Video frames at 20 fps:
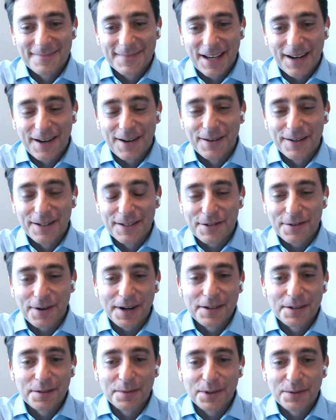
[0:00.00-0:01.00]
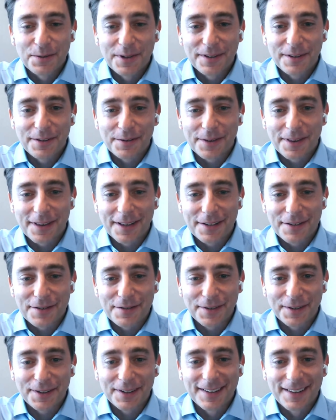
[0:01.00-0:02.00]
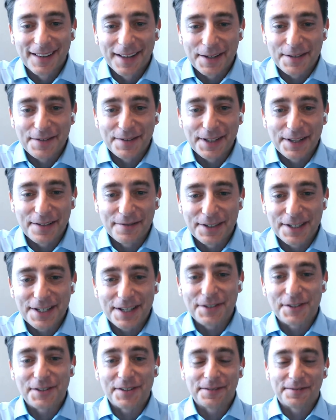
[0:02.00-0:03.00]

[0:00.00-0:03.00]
Oh, it's great to be with you. Thanks for the invitation.